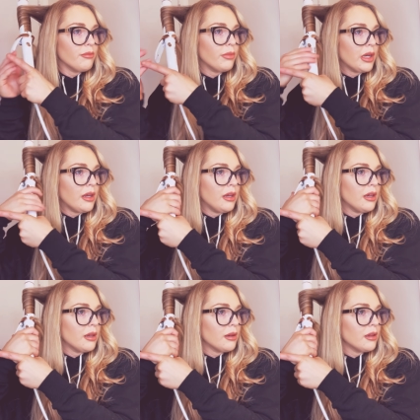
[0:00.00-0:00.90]
but
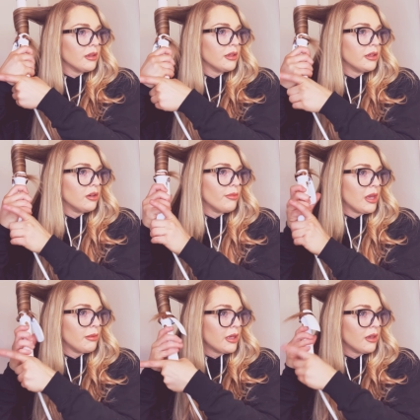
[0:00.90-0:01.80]
you know,
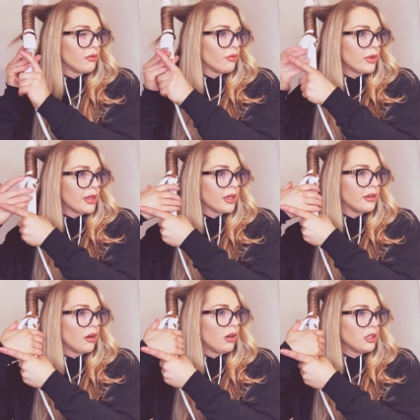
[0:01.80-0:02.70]
maybe if we can
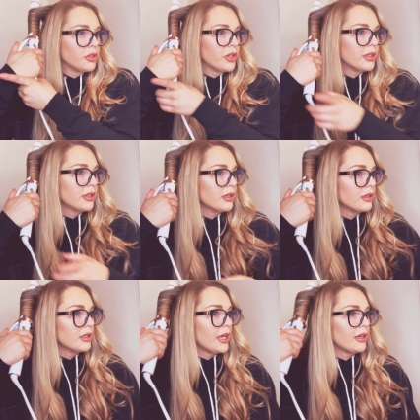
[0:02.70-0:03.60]
all
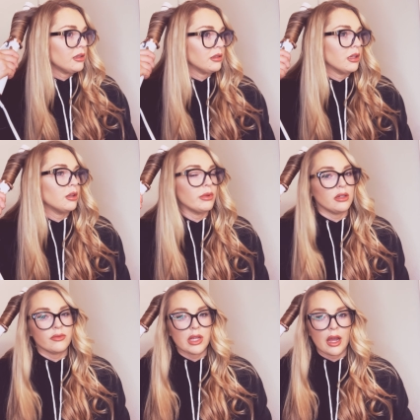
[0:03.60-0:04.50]
just take a little bit
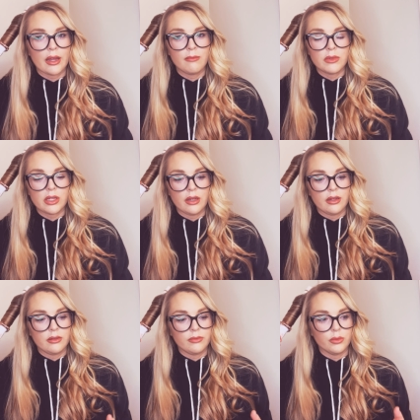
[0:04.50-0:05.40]
of time
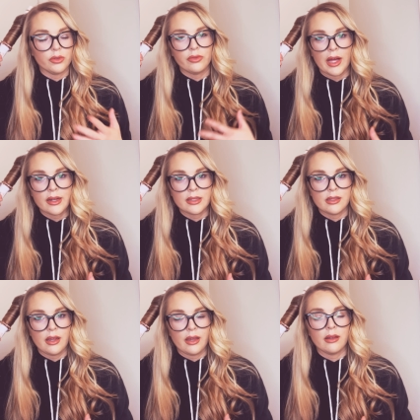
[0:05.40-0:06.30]
to reflect
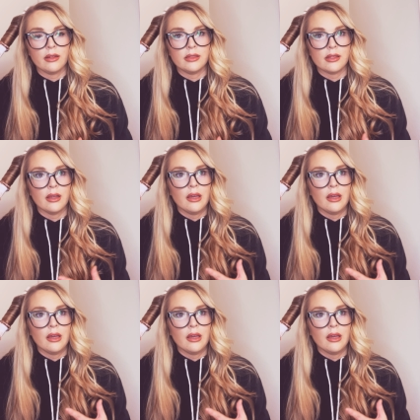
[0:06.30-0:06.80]
and